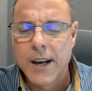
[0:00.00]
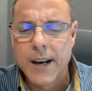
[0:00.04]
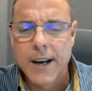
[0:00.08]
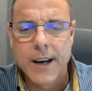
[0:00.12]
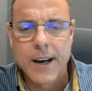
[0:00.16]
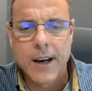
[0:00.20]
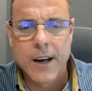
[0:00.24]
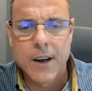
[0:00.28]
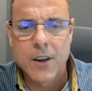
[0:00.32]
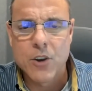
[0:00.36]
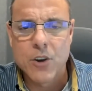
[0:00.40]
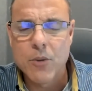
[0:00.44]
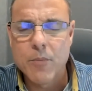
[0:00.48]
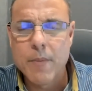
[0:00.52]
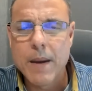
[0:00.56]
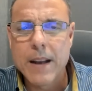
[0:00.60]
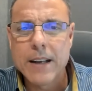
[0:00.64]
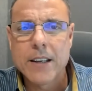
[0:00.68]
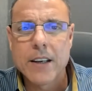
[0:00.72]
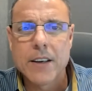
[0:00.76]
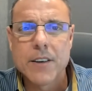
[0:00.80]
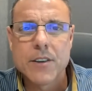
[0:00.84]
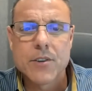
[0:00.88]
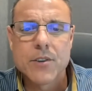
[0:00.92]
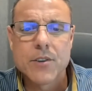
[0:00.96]
Uh, you
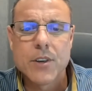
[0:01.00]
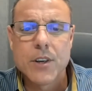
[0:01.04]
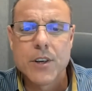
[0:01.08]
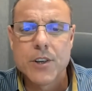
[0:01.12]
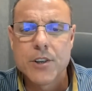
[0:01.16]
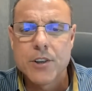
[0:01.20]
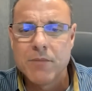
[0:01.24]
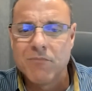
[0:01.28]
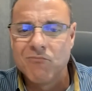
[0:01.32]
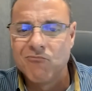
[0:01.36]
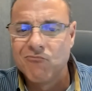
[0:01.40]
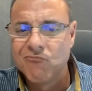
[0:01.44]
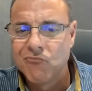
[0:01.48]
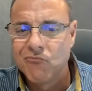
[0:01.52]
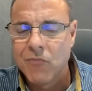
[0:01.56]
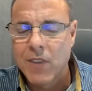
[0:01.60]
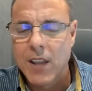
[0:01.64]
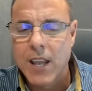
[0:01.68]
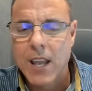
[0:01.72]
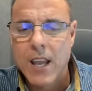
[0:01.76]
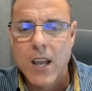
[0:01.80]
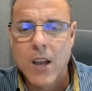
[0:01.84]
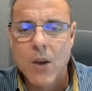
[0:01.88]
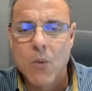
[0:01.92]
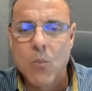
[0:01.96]
make the decision
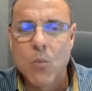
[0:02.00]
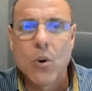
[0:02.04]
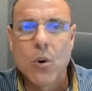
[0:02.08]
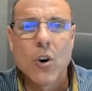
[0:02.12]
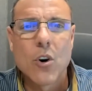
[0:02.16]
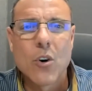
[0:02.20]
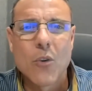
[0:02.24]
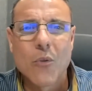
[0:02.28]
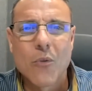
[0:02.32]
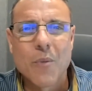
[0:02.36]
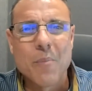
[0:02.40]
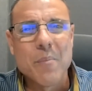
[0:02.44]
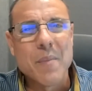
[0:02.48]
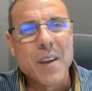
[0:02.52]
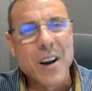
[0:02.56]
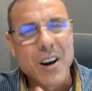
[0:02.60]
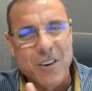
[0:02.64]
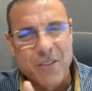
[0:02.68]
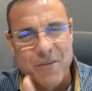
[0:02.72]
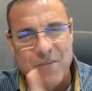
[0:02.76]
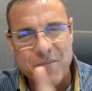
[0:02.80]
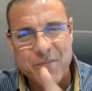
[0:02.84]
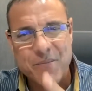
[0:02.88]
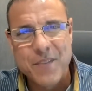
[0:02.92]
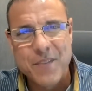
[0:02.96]
and we'll go from
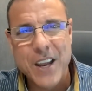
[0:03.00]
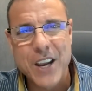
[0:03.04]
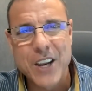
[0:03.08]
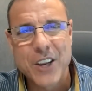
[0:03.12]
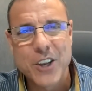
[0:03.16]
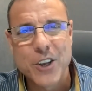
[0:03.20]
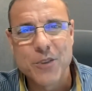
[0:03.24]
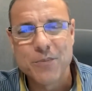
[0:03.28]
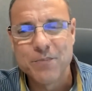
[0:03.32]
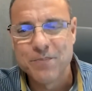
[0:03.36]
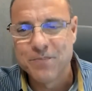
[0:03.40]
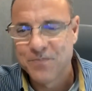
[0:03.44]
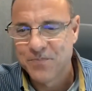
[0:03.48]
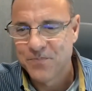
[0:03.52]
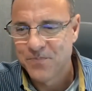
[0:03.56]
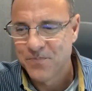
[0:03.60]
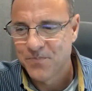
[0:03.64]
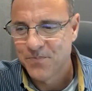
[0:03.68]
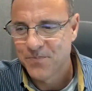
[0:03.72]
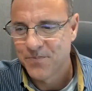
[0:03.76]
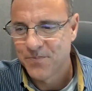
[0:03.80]
there. Thank you.